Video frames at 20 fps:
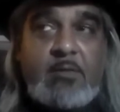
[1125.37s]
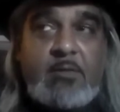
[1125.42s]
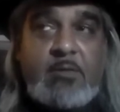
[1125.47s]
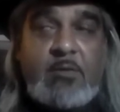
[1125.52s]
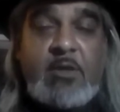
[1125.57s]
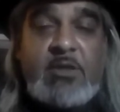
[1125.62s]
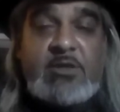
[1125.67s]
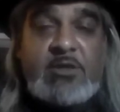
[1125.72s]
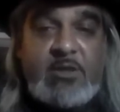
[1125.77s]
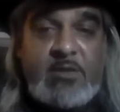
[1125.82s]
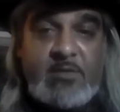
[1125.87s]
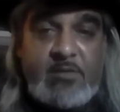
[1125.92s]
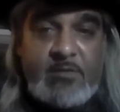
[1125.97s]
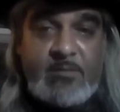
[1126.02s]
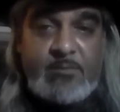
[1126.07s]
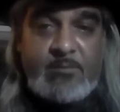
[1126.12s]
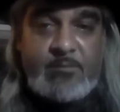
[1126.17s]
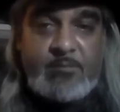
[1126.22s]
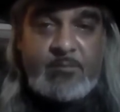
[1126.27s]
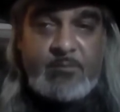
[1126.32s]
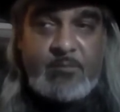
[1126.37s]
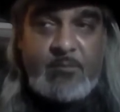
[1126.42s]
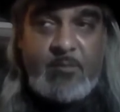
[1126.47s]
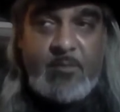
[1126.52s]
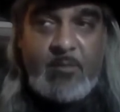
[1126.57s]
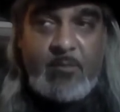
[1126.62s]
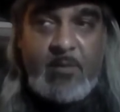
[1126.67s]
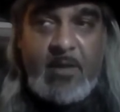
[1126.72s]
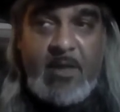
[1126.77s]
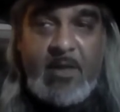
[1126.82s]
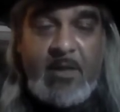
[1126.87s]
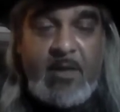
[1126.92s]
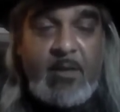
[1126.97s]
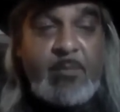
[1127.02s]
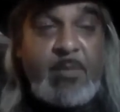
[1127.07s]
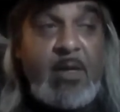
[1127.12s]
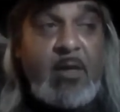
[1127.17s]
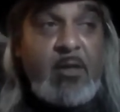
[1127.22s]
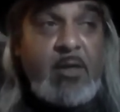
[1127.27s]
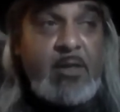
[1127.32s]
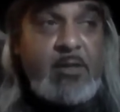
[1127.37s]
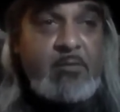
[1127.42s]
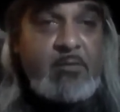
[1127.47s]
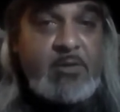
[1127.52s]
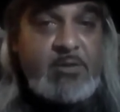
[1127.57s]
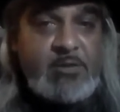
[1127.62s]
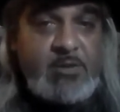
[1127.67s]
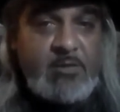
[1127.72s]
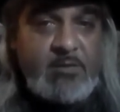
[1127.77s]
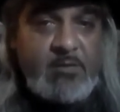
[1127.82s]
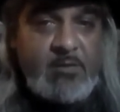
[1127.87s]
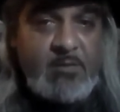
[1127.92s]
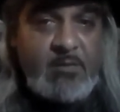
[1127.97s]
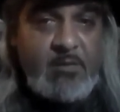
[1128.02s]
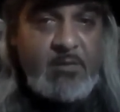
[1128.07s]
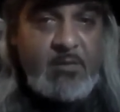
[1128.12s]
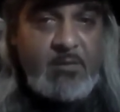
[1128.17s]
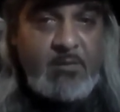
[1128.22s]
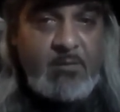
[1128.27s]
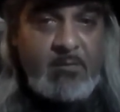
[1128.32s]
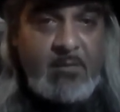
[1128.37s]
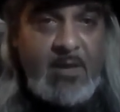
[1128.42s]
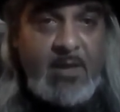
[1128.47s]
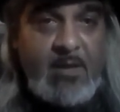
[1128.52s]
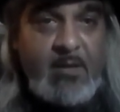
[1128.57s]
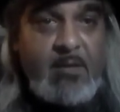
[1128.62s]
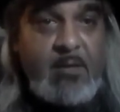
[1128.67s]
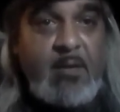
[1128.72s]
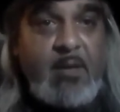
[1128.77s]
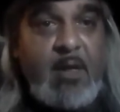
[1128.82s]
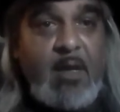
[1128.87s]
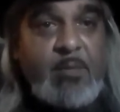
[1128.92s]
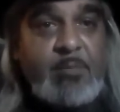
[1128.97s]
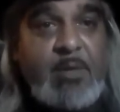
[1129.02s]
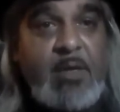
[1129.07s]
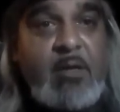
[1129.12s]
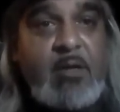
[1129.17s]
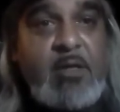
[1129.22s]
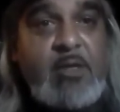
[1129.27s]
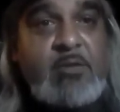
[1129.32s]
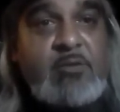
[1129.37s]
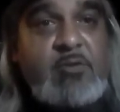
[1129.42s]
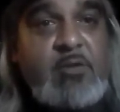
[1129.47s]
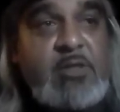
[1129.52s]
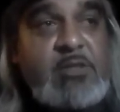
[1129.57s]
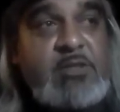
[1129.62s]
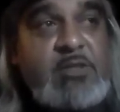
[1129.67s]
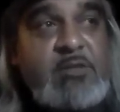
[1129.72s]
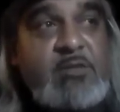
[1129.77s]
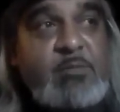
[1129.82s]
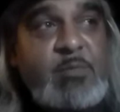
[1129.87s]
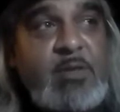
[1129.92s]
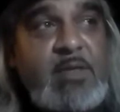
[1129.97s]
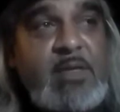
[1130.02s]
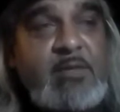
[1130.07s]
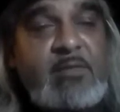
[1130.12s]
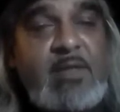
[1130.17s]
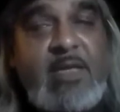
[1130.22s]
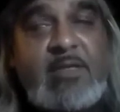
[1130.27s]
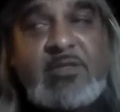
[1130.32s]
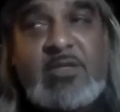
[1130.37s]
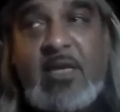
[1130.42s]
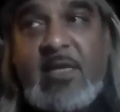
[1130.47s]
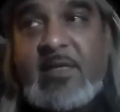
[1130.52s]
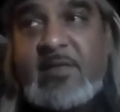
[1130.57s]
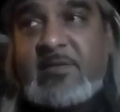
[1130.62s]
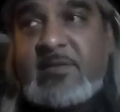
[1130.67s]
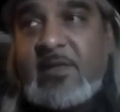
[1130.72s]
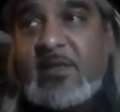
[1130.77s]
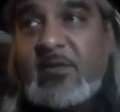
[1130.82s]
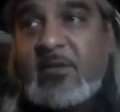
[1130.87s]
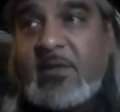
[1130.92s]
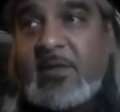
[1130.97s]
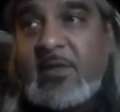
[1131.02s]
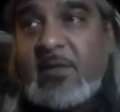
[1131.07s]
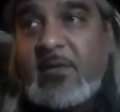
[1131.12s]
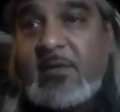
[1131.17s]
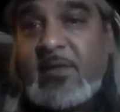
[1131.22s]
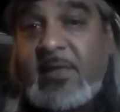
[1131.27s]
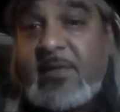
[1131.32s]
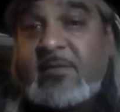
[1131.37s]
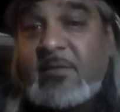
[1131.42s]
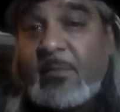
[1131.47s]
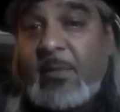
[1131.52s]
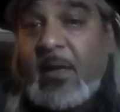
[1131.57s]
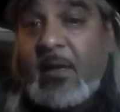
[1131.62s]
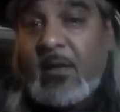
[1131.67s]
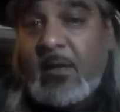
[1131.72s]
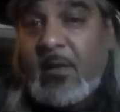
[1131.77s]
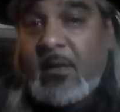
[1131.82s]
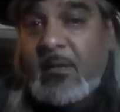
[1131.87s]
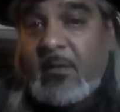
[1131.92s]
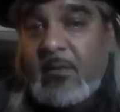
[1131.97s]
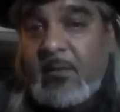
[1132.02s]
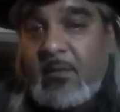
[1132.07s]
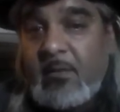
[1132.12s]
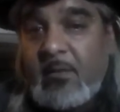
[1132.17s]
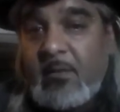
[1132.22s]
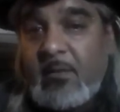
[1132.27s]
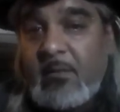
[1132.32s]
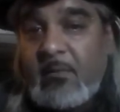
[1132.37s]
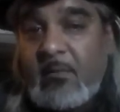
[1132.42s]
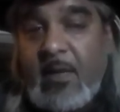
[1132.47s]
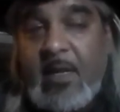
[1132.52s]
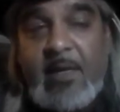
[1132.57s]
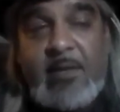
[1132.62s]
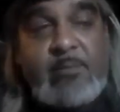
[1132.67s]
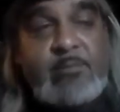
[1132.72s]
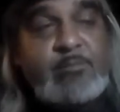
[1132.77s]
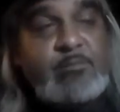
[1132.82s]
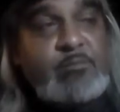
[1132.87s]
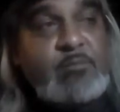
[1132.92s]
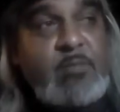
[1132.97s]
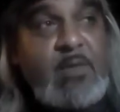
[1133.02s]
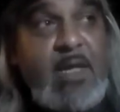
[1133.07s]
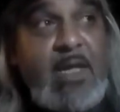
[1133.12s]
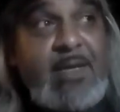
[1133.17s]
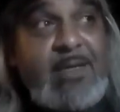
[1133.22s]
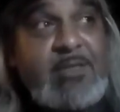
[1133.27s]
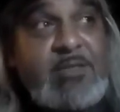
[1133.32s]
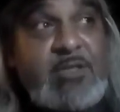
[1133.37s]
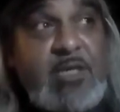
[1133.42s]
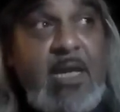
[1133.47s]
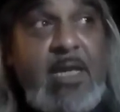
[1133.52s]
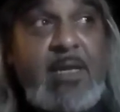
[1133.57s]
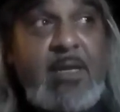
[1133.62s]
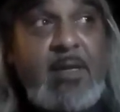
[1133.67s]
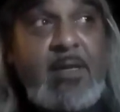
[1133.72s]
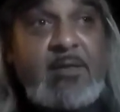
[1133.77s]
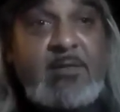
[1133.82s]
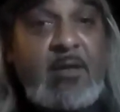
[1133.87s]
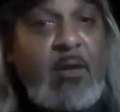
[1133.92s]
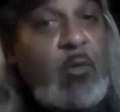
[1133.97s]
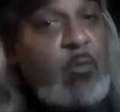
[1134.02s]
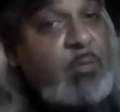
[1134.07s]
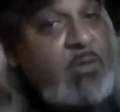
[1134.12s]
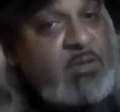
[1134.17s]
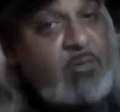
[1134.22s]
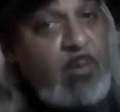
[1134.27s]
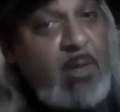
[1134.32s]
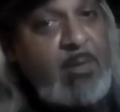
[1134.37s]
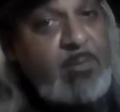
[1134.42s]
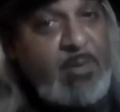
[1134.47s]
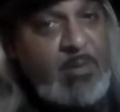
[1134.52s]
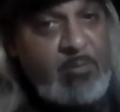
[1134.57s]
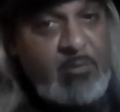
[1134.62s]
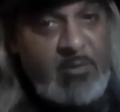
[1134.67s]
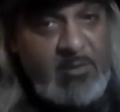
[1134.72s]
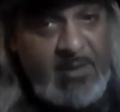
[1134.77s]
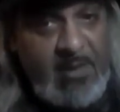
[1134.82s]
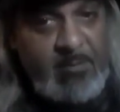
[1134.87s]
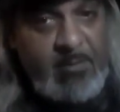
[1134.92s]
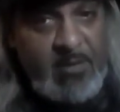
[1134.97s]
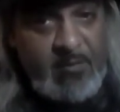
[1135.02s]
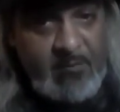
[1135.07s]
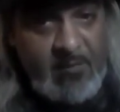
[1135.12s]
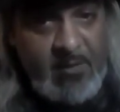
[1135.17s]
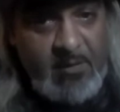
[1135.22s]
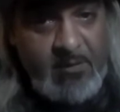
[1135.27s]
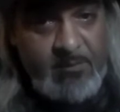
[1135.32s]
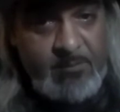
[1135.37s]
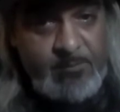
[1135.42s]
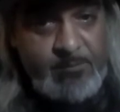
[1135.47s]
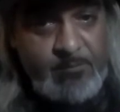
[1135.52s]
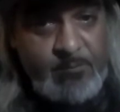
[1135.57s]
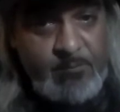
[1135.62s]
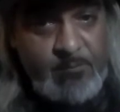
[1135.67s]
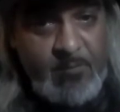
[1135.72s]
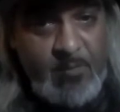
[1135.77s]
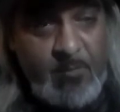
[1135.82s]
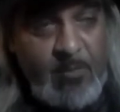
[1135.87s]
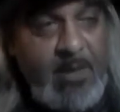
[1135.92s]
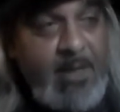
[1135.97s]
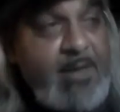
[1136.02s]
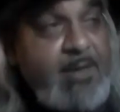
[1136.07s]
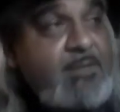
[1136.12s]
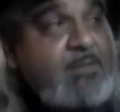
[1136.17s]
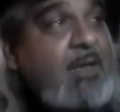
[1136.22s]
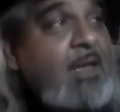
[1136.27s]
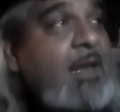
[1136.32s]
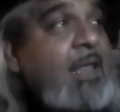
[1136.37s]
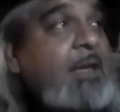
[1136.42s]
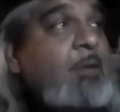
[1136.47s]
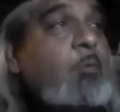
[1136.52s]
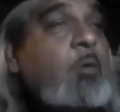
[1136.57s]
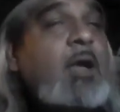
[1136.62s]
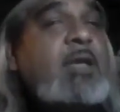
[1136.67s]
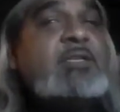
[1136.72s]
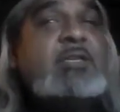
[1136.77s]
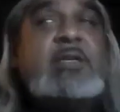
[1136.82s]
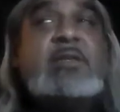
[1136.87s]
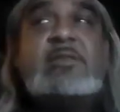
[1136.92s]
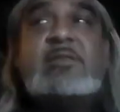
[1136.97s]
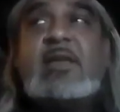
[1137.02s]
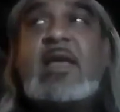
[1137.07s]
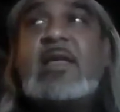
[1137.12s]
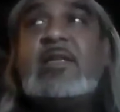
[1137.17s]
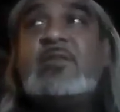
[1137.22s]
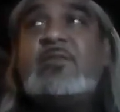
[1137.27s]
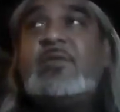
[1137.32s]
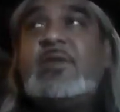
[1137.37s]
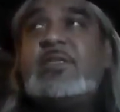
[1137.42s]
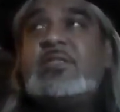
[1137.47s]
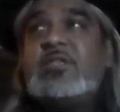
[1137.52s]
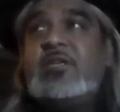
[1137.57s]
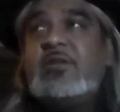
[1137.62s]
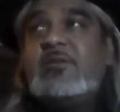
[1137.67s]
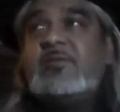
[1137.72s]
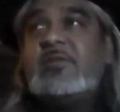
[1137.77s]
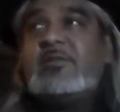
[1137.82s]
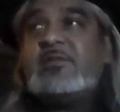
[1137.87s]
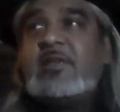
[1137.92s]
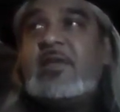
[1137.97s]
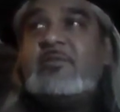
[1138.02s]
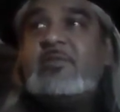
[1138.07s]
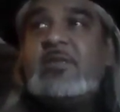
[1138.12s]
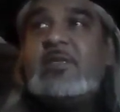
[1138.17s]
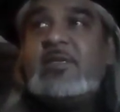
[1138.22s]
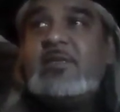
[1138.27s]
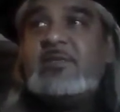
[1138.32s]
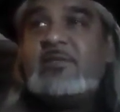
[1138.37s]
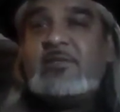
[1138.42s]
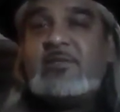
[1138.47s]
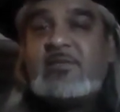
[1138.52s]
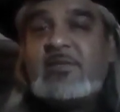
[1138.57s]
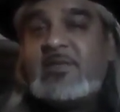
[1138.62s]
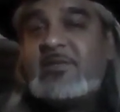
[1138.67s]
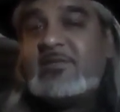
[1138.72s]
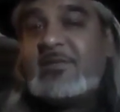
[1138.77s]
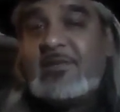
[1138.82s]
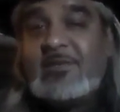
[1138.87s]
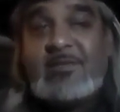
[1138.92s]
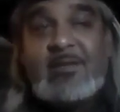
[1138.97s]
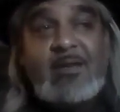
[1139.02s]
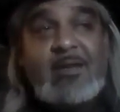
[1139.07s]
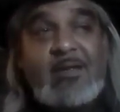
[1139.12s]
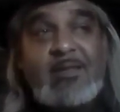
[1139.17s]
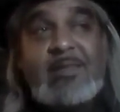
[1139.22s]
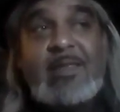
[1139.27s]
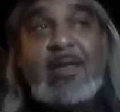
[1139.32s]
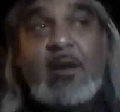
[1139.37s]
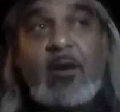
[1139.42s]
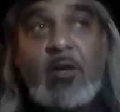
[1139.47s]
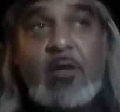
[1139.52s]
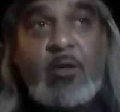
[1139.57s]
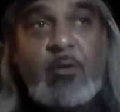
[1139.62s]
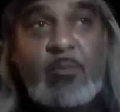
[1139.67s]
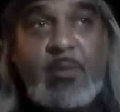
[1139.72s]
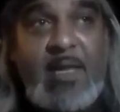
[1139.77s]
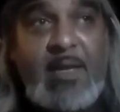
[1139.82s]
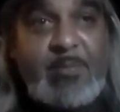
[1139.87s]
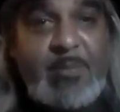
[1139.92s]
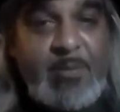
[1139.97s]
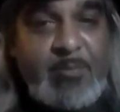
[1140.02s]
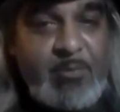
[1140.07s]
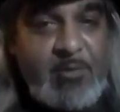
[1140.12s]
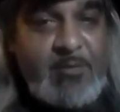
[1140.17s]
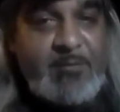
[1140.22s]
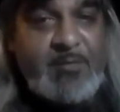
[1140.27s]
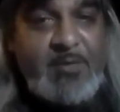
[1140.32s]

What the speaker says: Christians, right? American Christians, right? American Christians believe that shining city on the hill is America, right? And it's shining because a whole bunch of white people in that motherfucker. Right? It's kind of like watching science fiction of the 70s and 60s. There are no black people in the